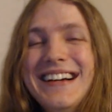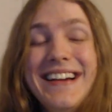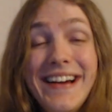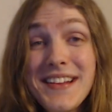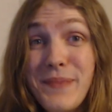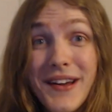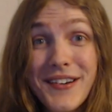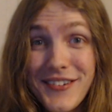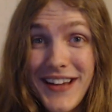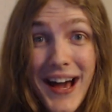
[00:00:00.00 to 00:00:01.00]
It's better
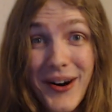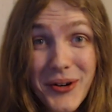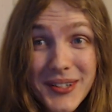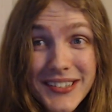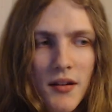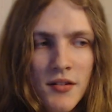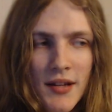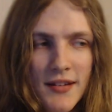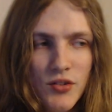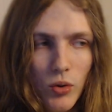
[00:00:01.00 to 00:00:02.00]
now. So
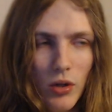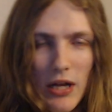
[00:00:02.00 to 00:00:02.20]
that's cool.